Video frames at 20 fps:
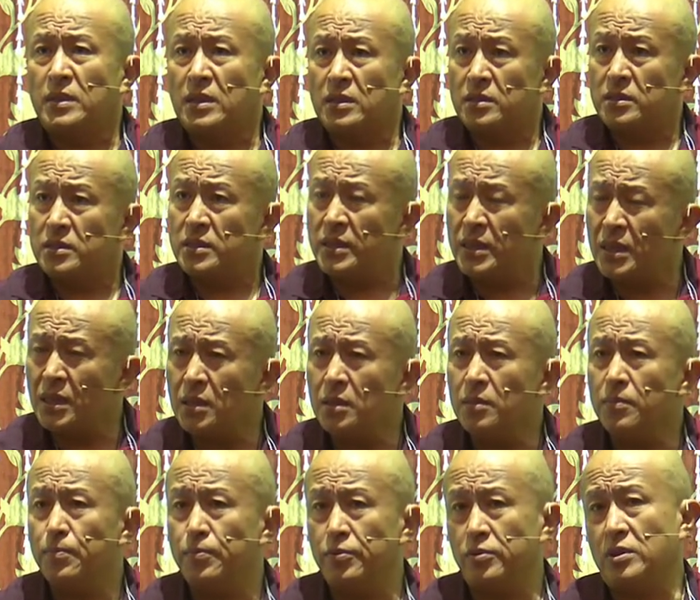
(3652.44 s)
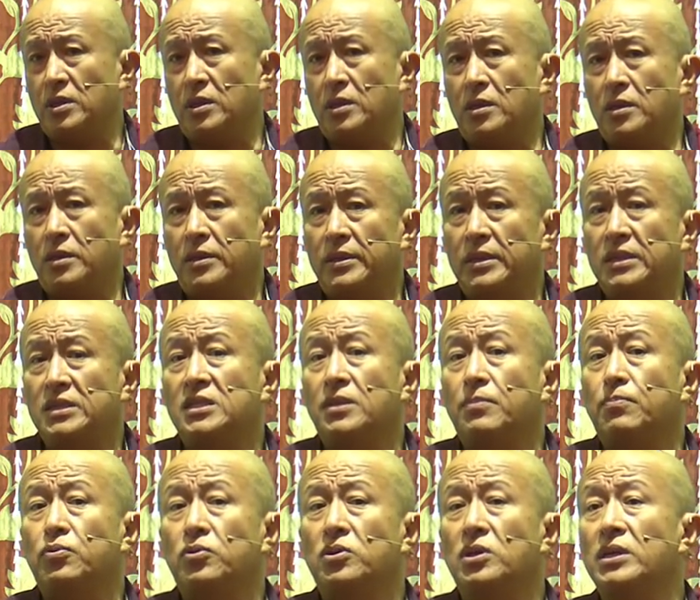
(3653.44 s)
The real Buddha is the
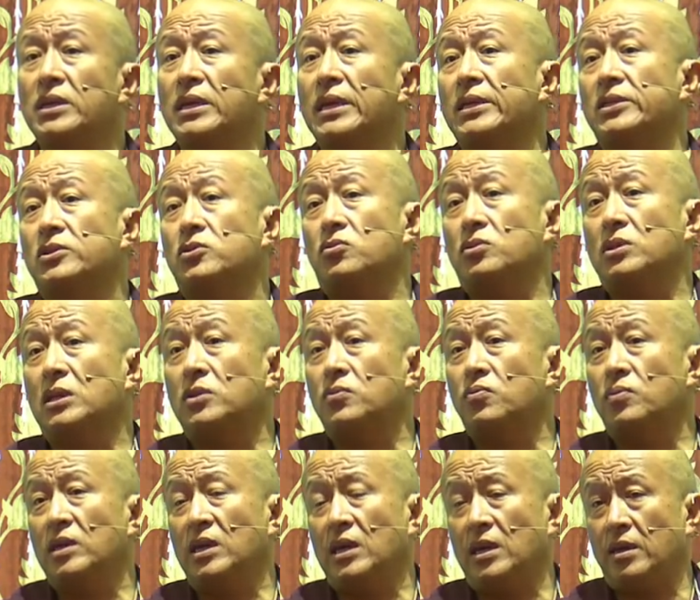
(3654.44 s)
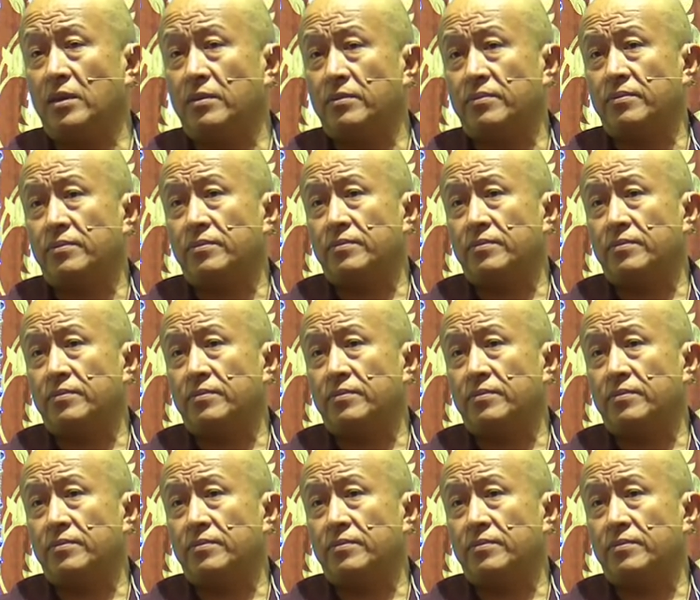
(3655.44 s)
Buddha nature that we have.